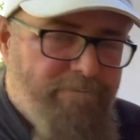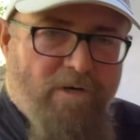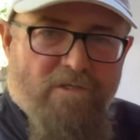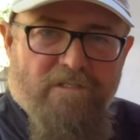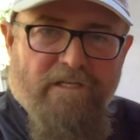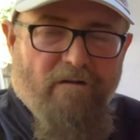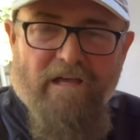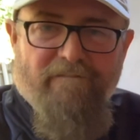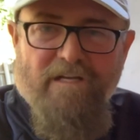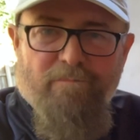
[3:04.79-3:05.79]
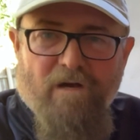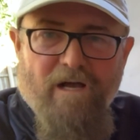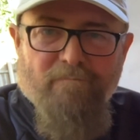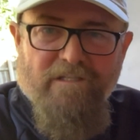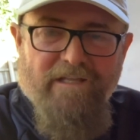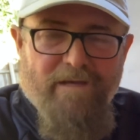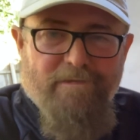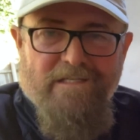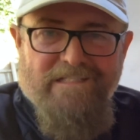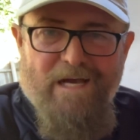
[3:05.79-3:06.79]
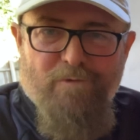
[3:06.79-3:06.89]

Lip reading: personally don't have any problem with that because I